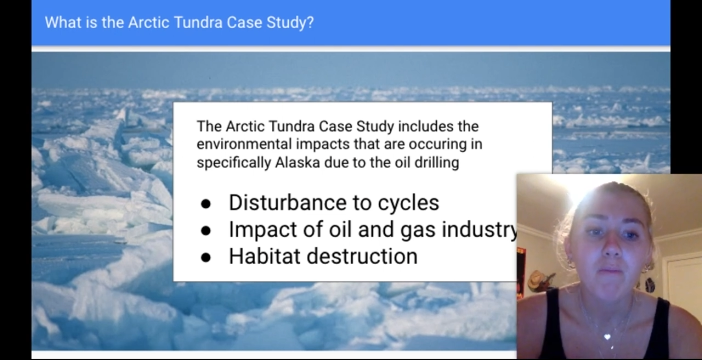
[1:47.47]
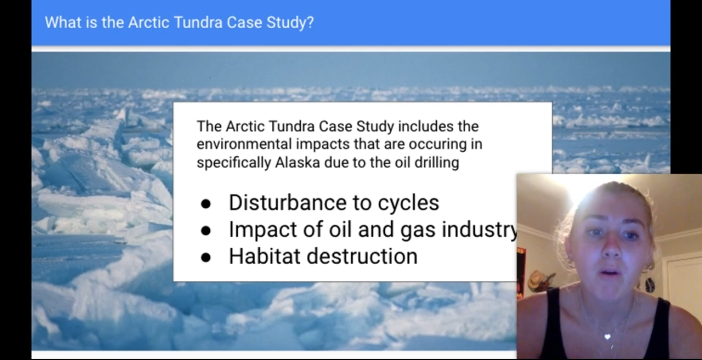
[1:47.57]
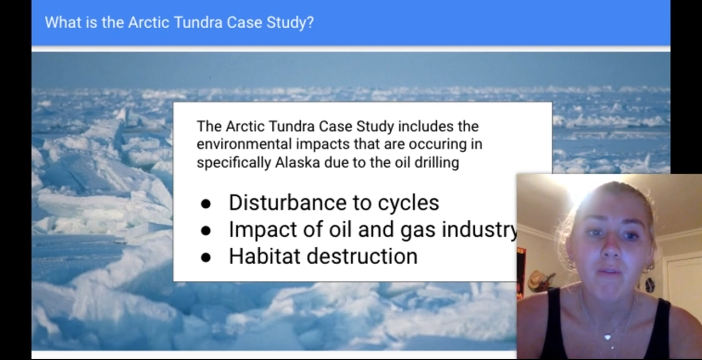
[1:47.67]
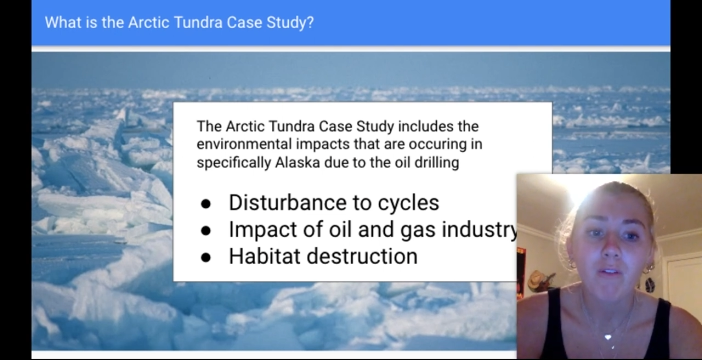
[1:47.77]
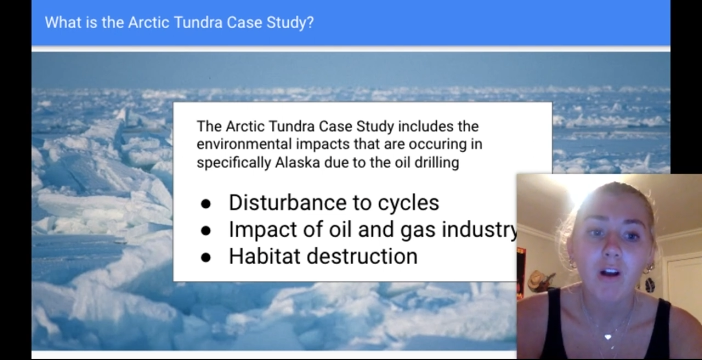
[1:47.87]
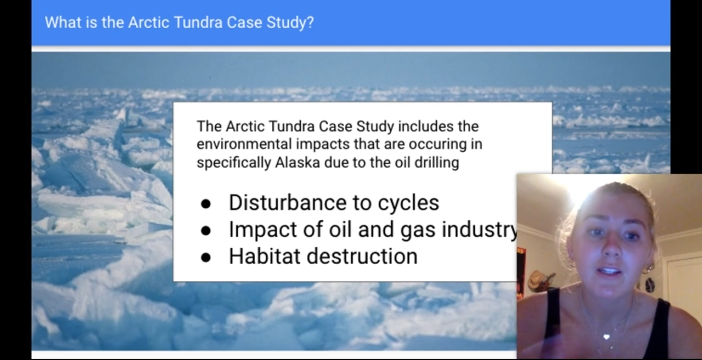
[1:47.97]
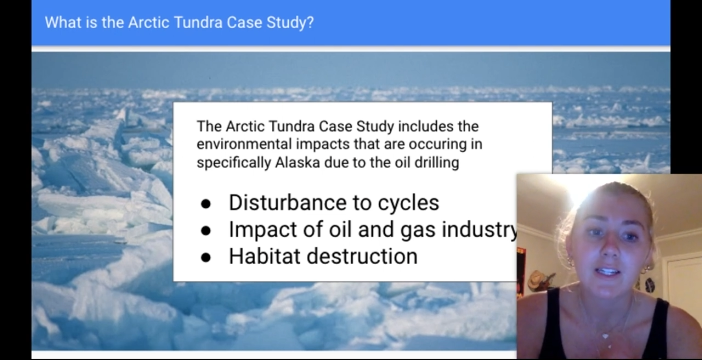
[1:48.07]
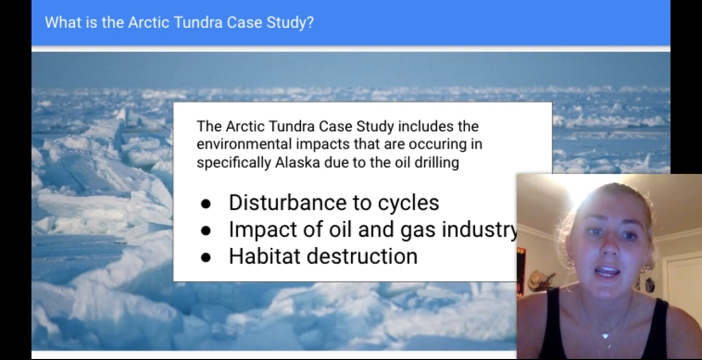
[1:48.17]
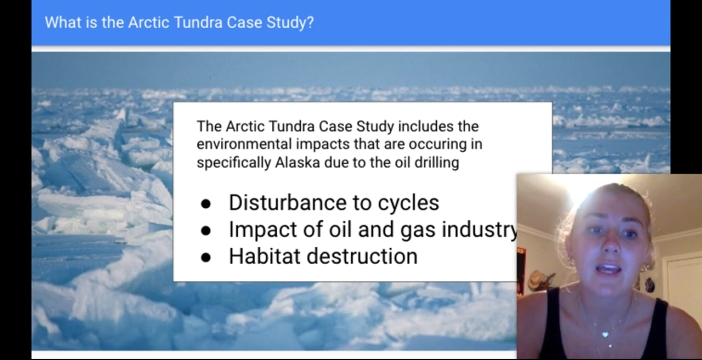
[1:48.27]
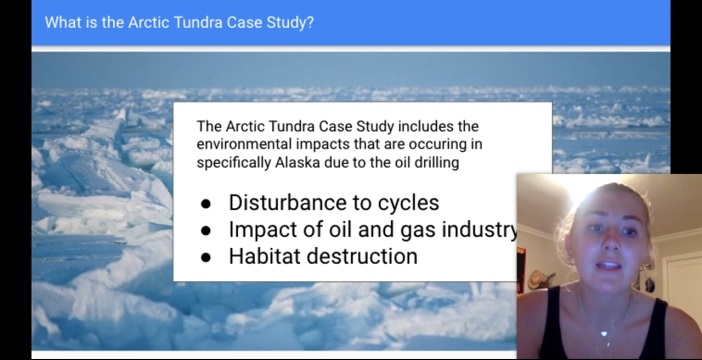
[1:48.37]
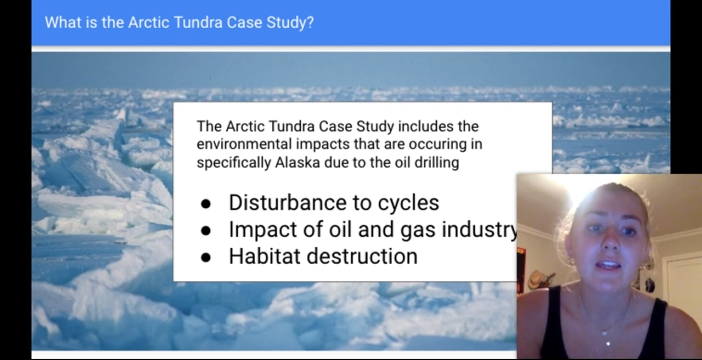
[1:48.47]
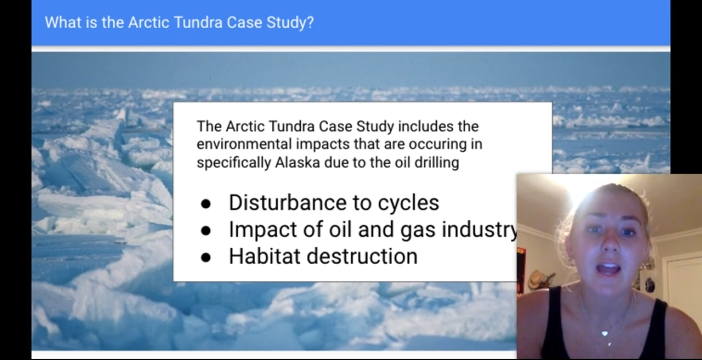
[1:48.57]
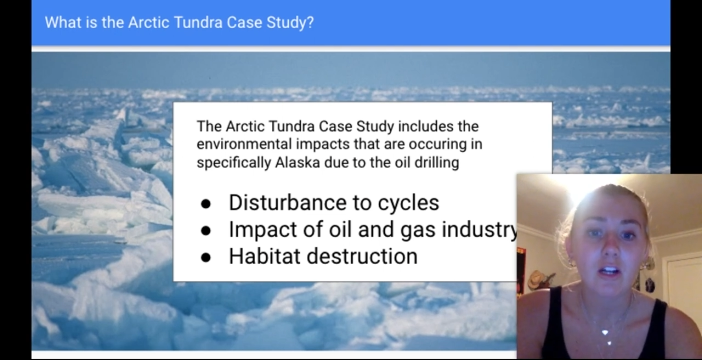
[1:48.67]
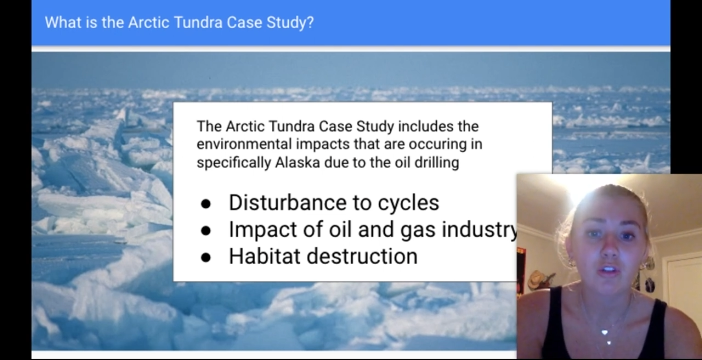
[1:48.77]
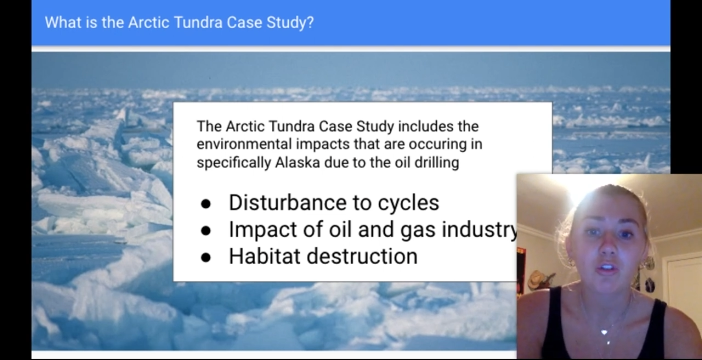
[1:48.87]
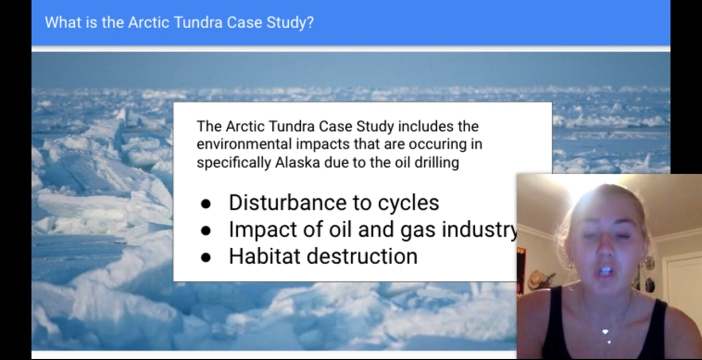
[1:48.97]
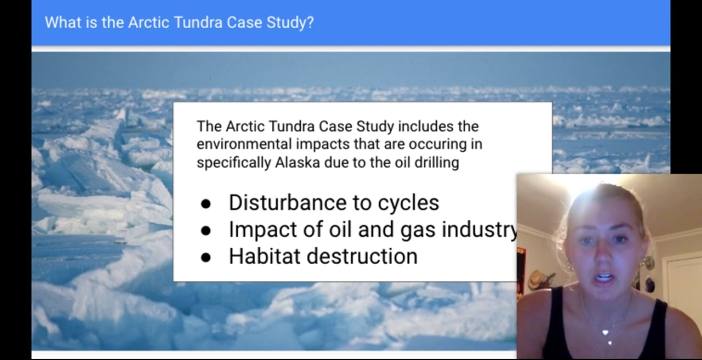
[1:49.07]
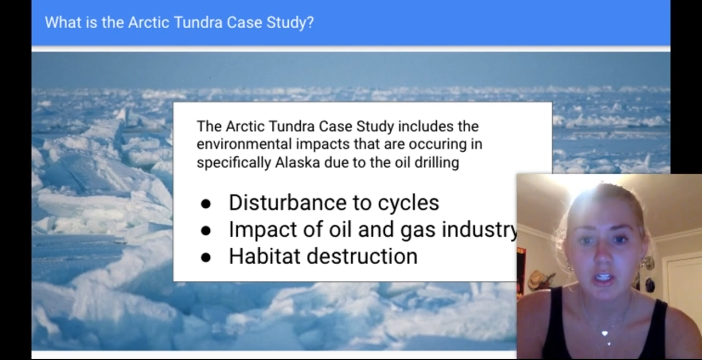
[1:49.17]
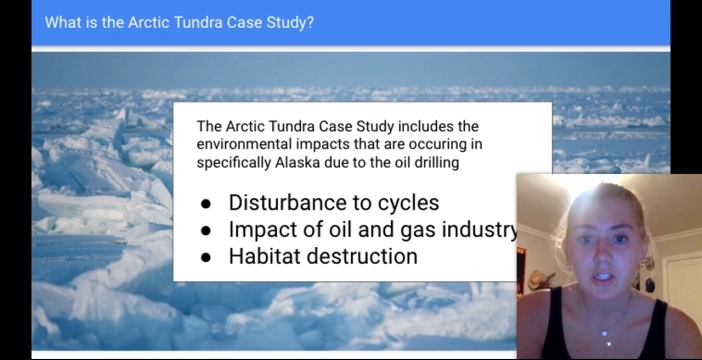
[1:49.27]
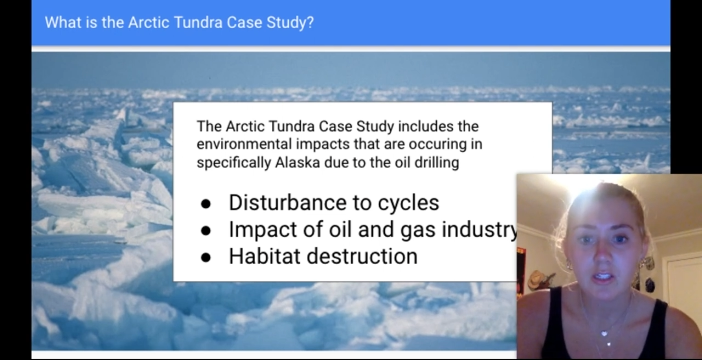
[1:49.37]
permafrost and the natural
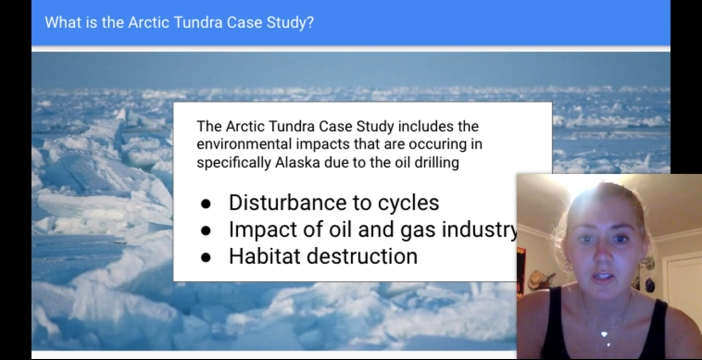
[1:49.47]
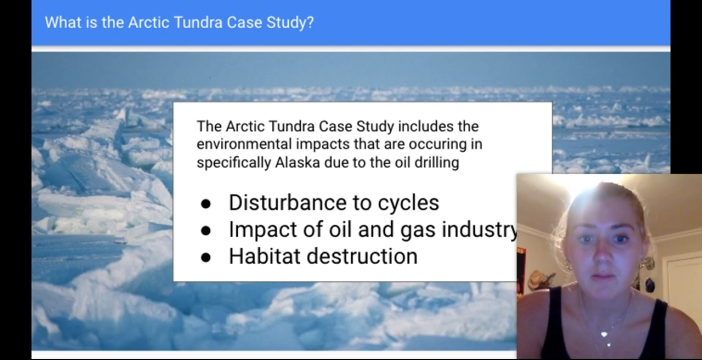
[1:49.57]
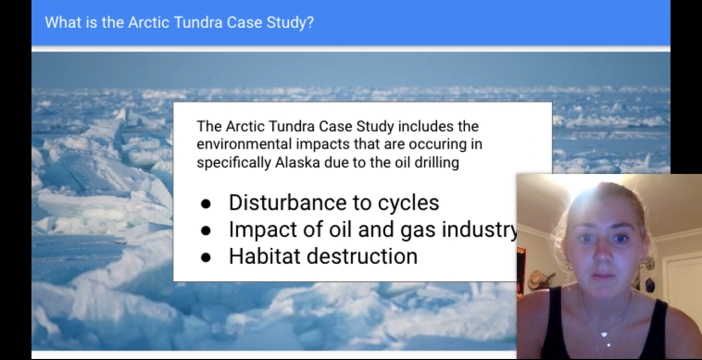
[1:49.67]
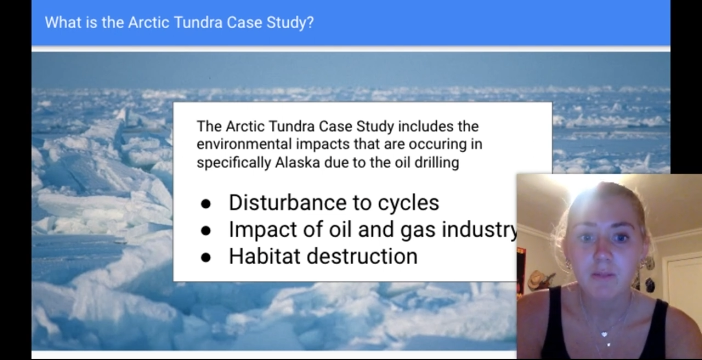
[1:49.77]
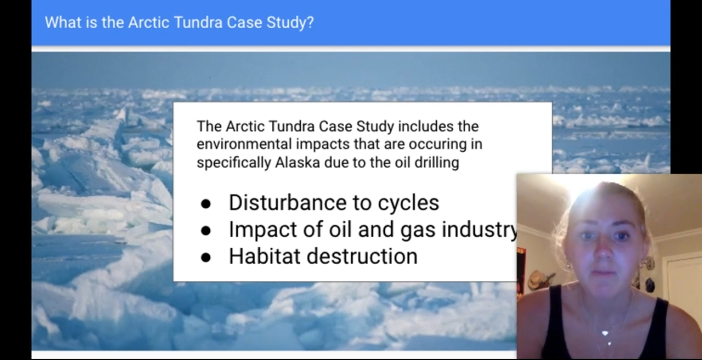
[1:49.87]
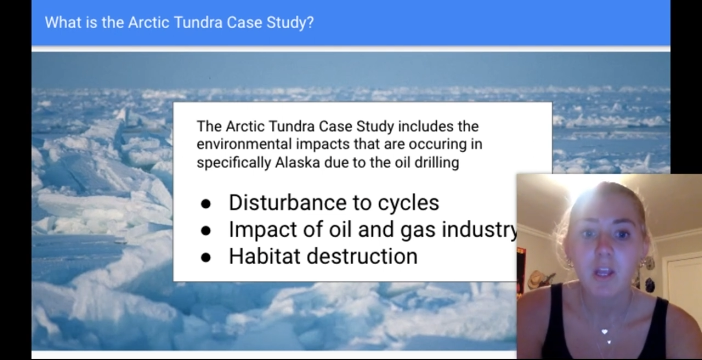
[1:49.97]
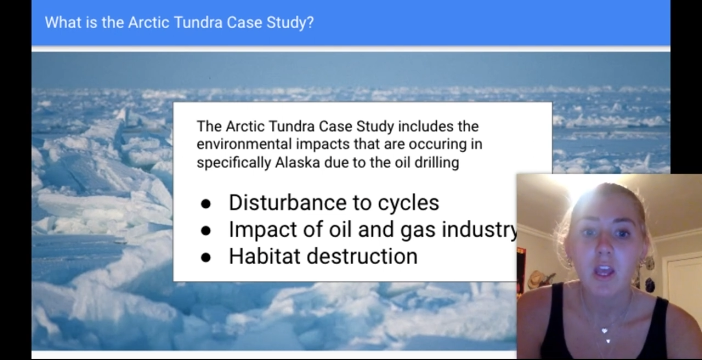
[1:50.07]
drainage systems.